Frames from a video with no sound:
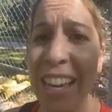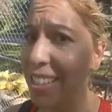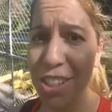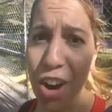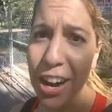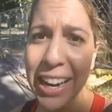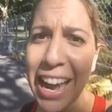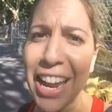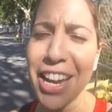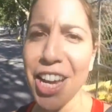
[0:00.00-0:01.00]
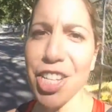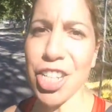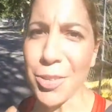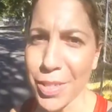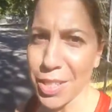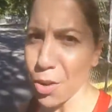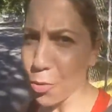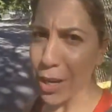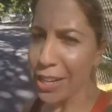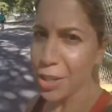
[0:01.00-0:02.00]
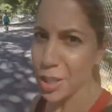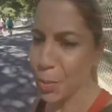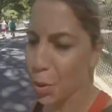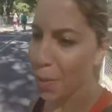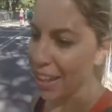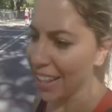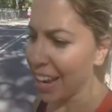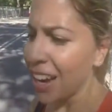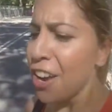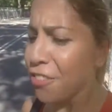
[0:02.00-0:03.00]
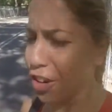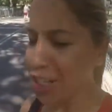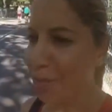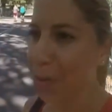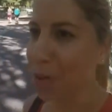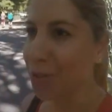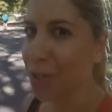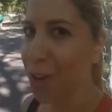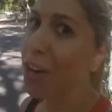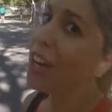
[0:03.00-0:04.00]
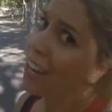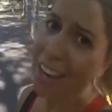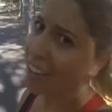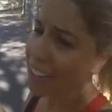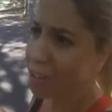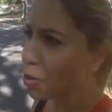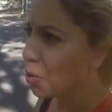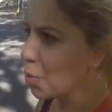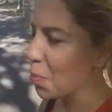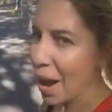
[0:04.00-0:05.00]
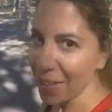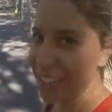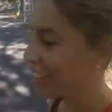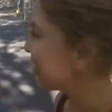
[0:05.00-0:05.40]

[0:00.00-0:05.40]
historic, and uh, she was a really good sport about that, very supportive. So uh, all the more power to